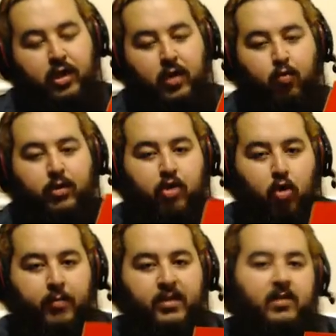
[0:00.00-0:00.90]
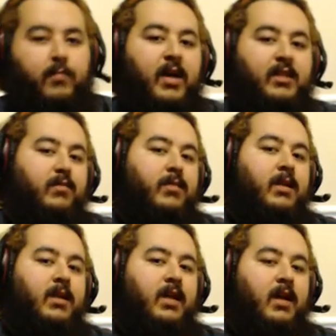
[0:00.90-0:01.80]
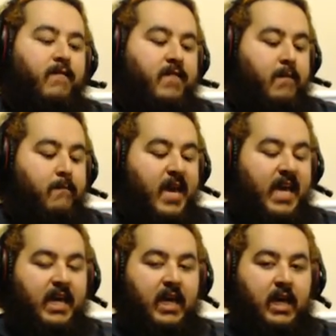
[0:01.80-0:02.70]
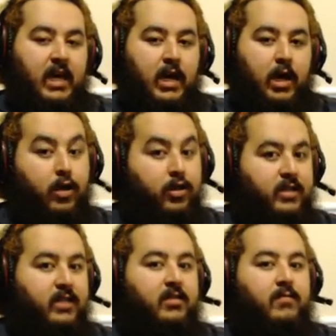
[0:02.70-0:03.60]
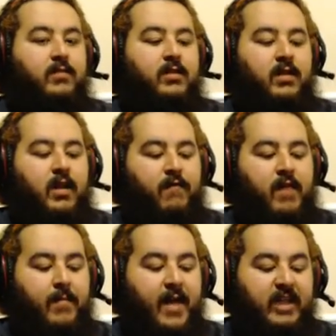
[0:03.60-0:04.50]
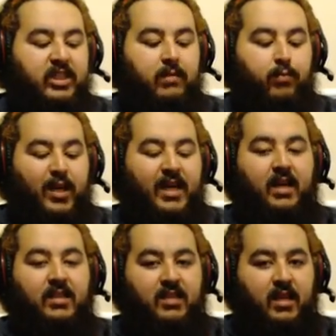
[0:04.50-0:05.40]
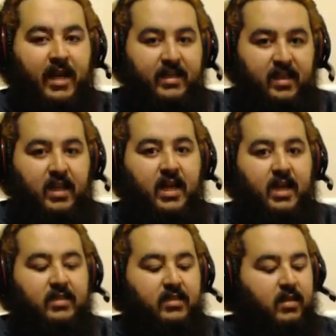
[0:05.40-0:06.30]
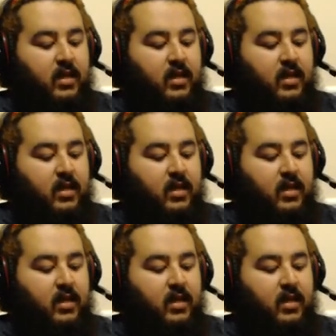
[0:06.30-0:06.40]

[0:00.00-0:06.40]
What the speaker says: which opens the possibility of them making other systems, of them actually bringing us the SNES,